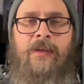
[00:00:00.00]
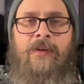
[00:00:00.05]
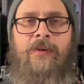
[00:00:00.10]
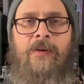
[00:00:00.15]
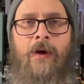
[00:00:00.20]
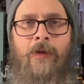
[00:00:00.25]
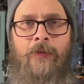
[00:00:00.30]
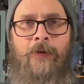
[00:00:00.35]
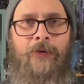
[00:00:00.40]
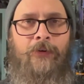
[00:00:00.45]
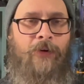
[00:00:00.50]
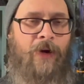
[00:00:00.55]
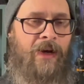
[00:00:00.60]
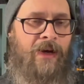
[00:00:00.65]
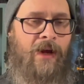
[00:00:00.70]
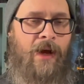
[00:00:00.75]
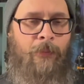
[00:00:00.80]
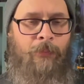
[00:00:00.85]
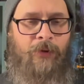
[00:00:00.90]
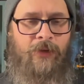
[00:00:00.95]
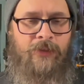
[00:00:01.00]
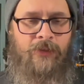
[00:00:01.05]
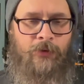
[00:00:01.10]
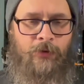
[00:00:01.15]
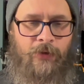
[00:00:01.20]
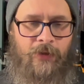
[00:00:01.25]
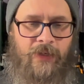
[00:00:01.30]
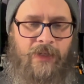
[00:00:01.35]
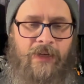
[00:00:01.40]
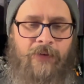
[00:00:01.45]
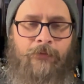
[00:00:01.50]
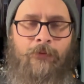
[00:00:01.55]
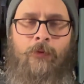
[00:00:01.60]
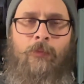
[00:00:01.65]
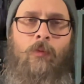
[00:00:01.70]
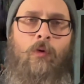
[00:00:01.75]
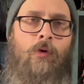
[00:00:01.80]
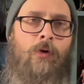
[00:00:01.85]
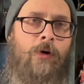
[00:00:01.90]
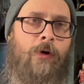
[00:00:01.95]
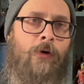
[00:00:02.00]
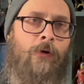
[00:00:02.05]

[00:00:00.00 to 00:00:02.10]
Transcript: another great opportunity for more